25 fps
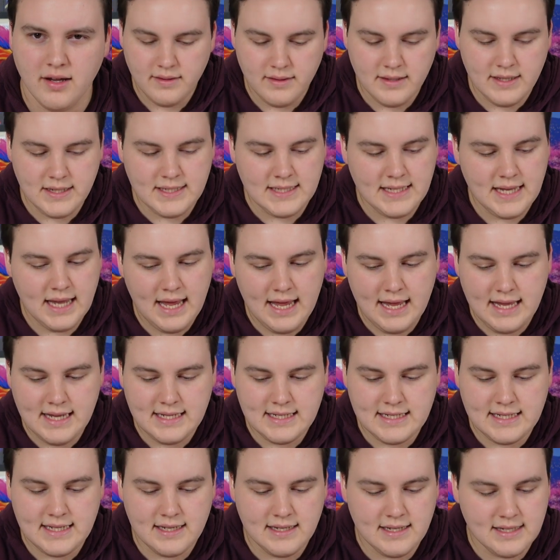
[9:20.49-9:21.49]
This
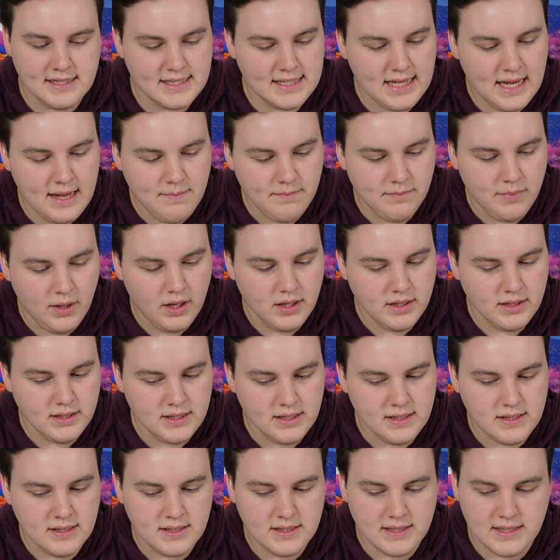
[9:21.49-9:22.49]
has the same
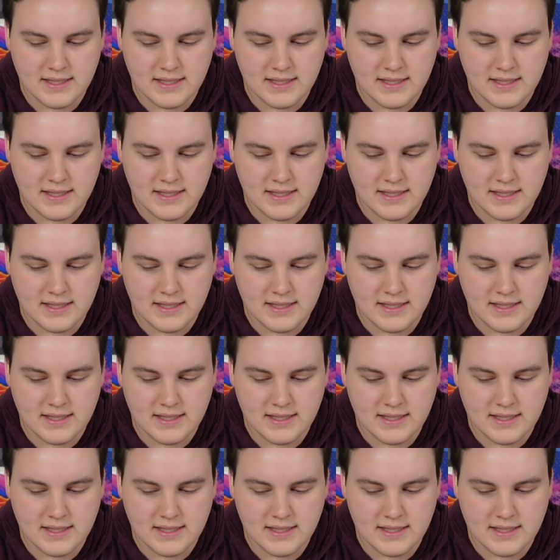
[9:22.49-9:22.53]
buttons,